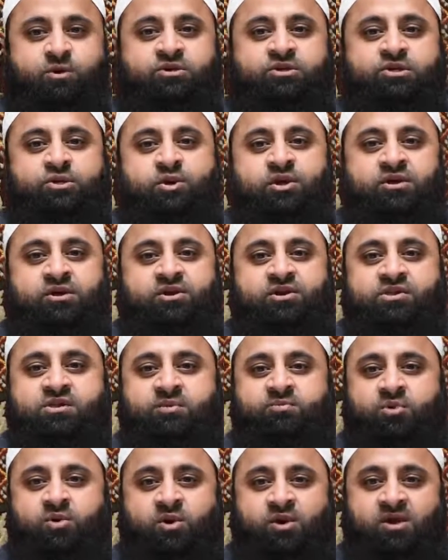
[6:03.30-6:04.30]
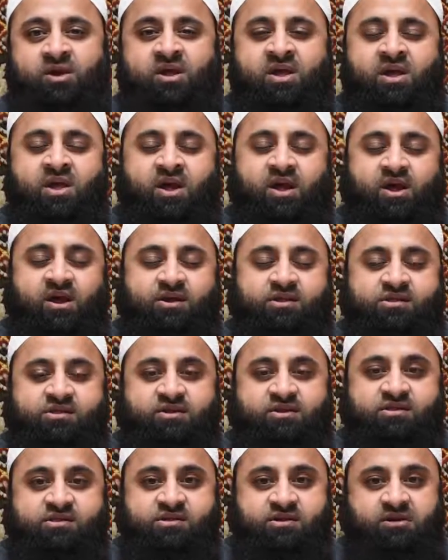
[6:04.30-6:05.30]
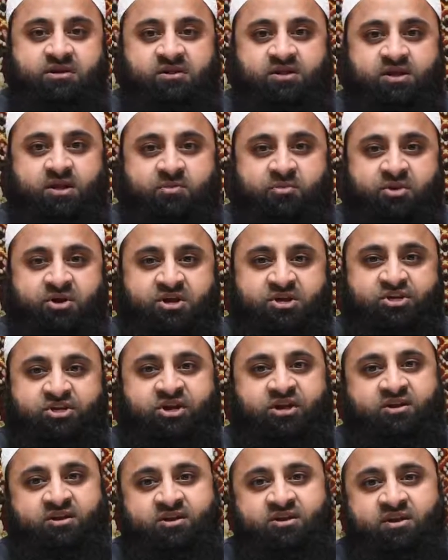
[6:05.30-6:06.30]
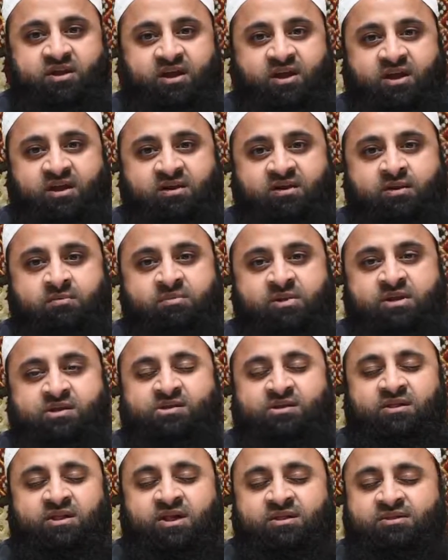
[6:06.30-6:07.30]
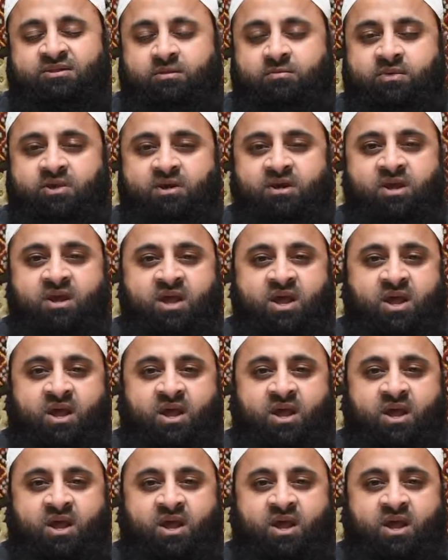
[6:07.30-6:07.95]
and showing your support. I sincerely appreciate it, and it means a lot to me.